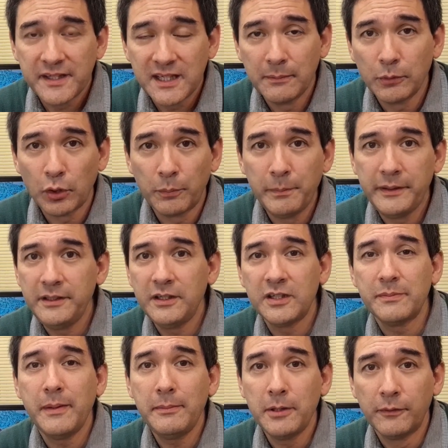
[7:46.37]
similar opinions,
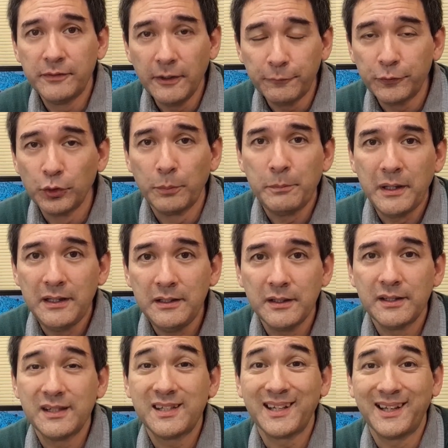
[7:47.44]
maybe you have different
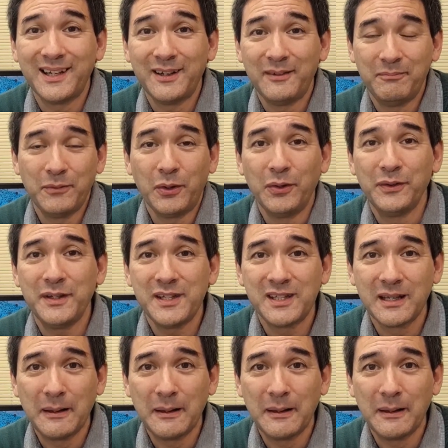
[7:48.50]
opinions um, on this.